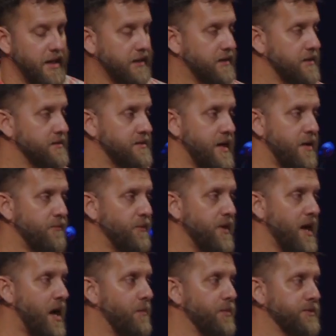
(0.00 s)
this every
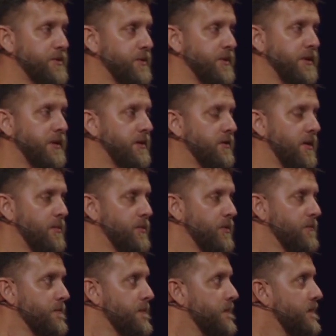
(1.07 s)
opportunity to grumble
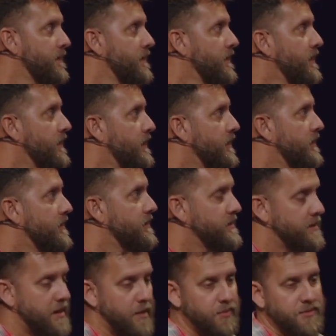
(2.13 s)
is
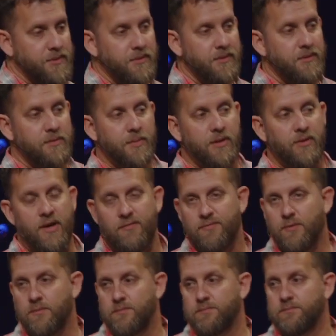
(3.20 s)
an opportunity to be grateful.
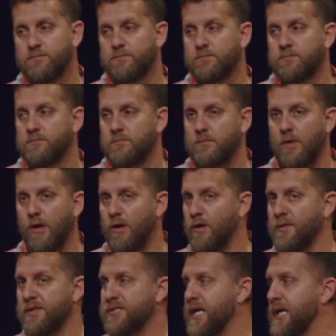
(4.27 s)
All
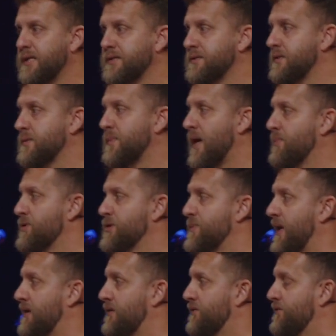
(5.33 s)
that changes is my
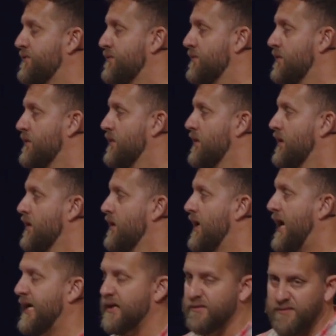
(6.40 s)
perspective.
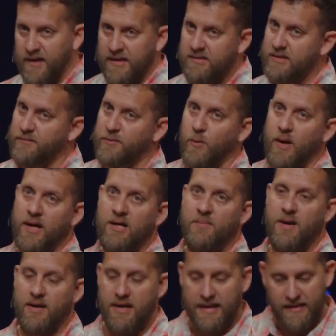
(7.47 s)
I can find stuff to whine
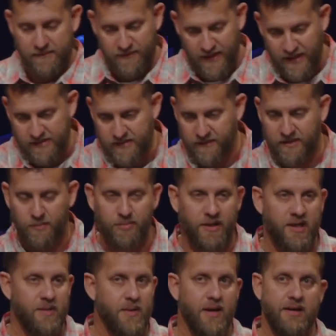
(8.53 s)
about. I can find stuff to
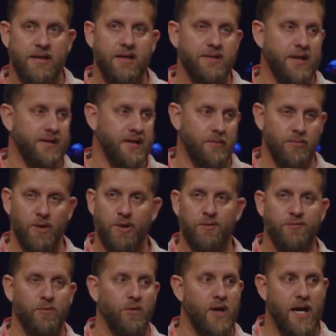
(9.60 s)
complain about. Anything that I'm looking
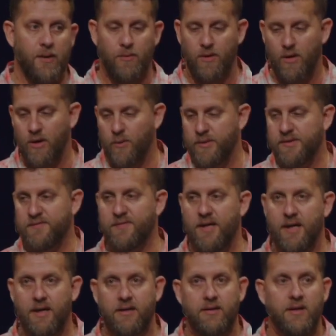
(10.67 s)
for, I will always
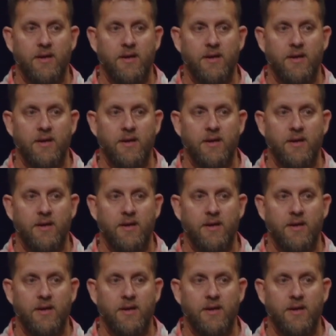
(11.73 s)
find.